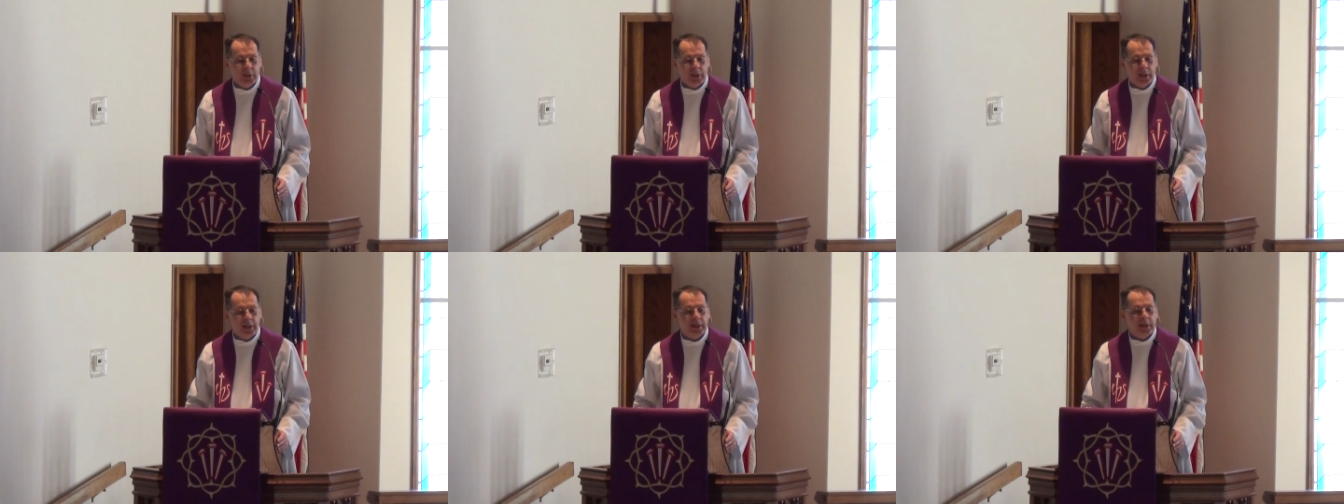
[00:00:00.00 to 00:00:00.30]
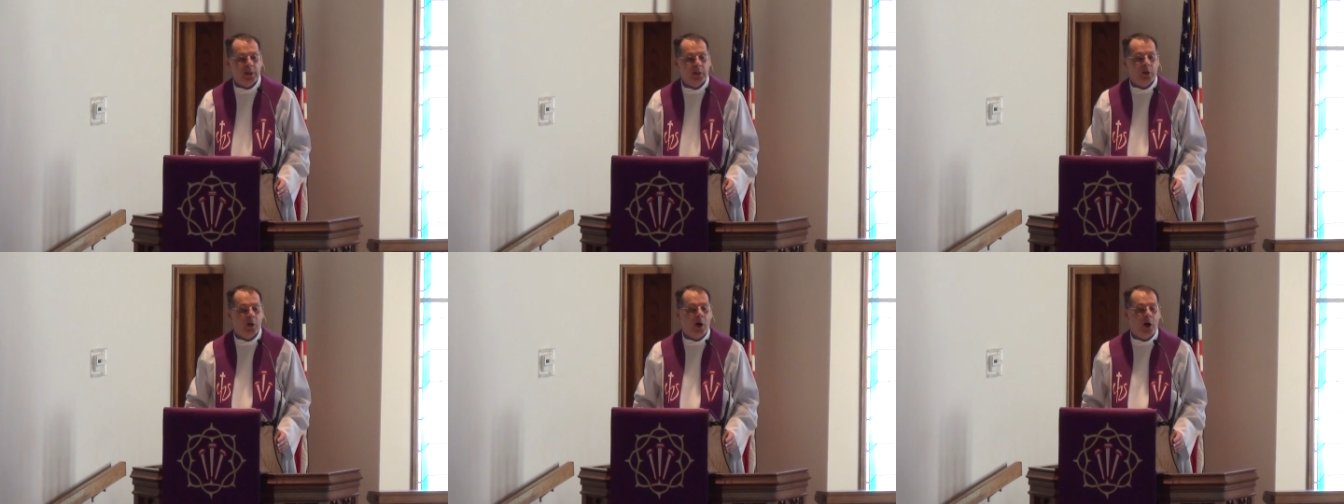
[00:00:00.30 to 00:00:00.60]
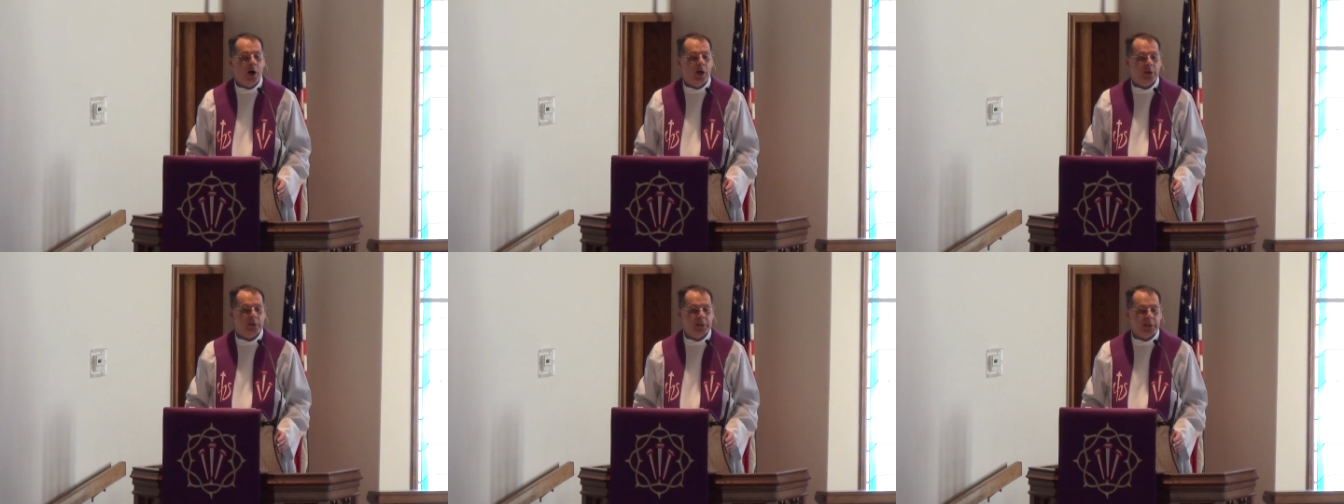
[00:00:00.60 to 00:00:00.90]
And he
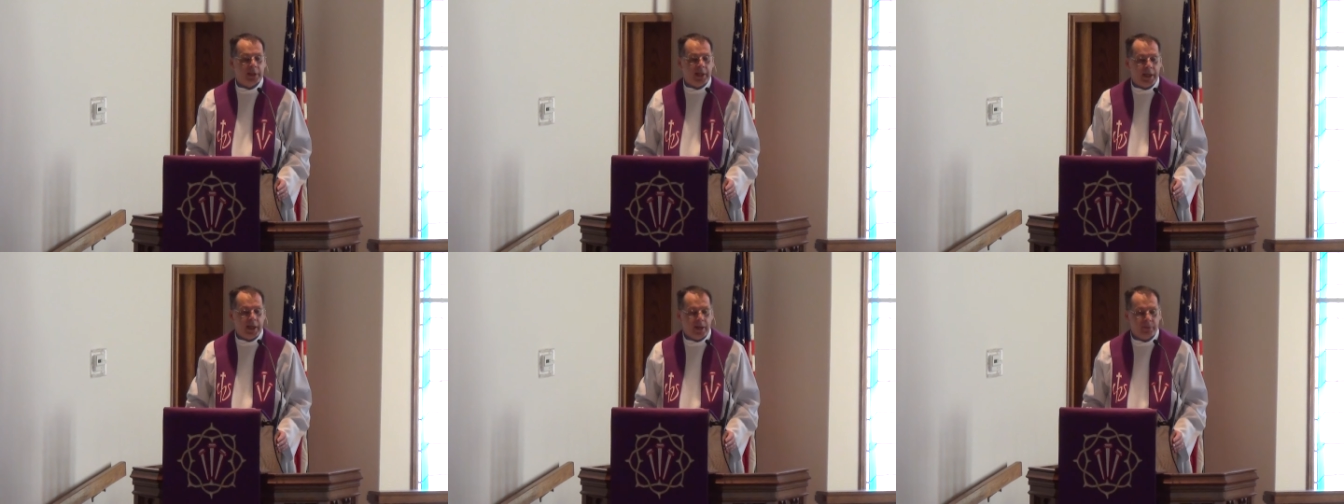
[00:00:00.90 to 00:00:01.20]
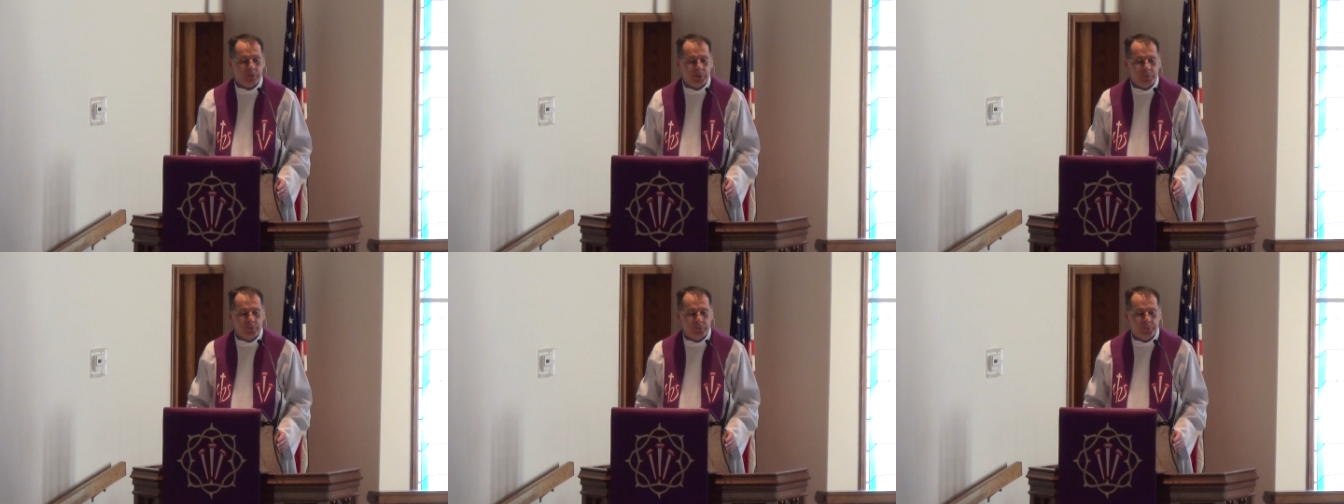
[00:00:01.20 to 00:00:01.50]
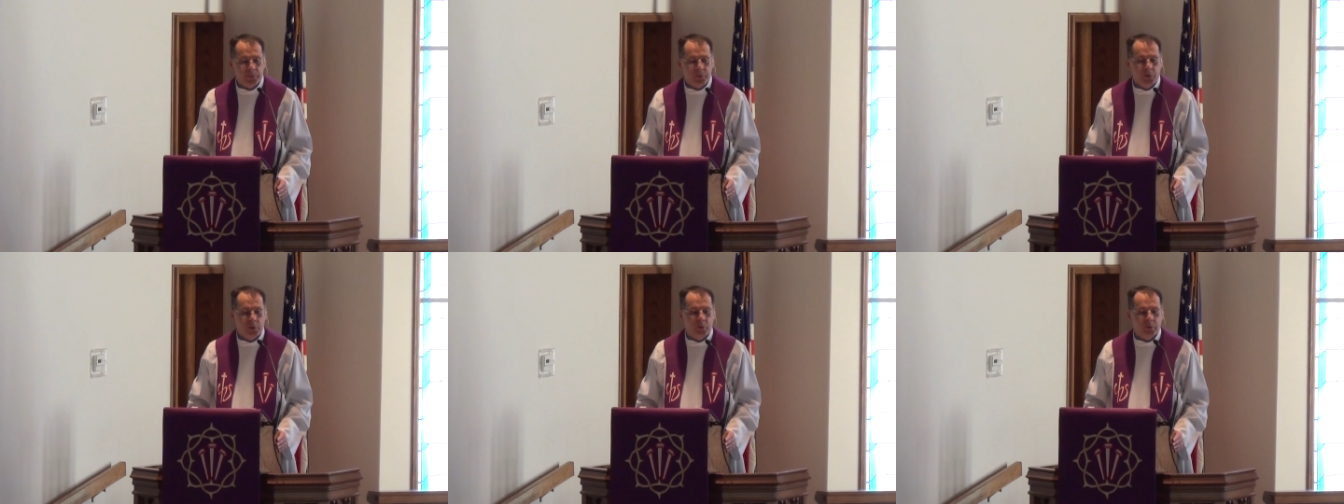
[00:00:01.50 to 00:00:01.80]
longed to have the
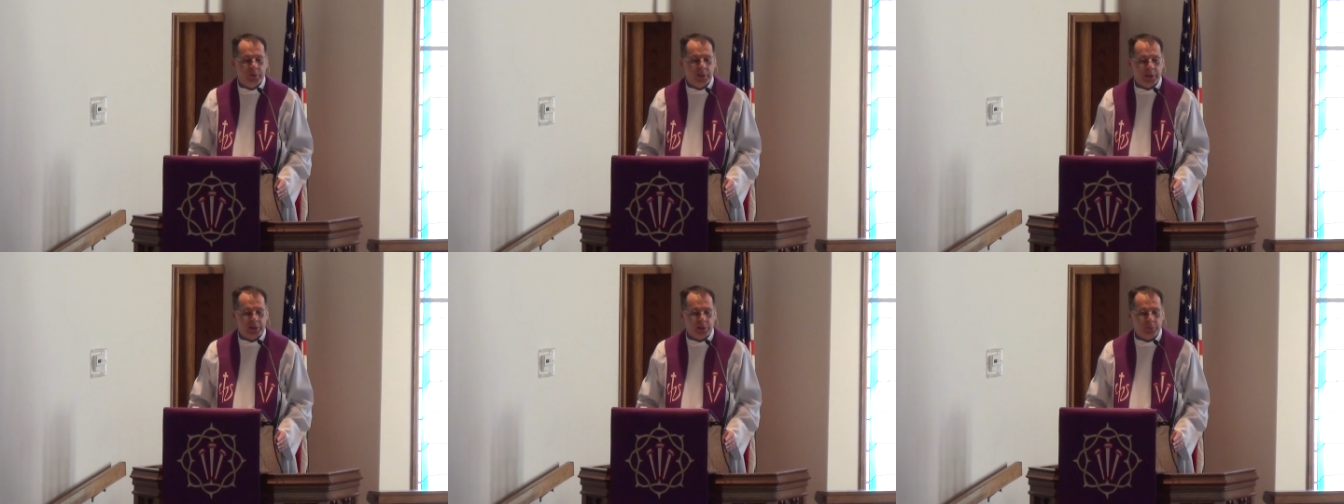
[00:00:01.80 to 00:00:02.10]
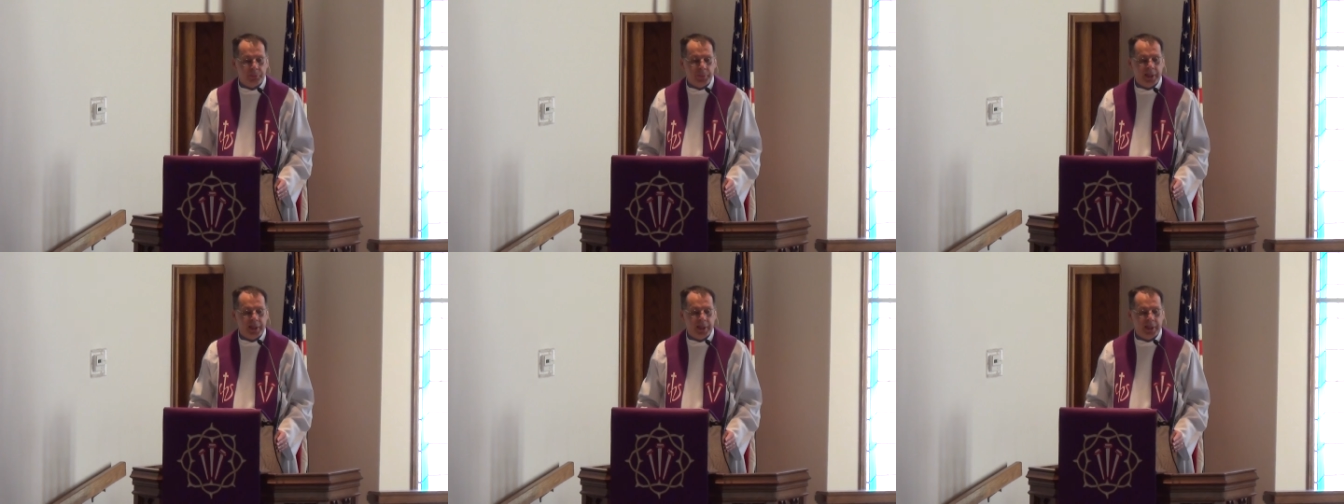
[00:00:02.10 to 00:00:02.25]
food that the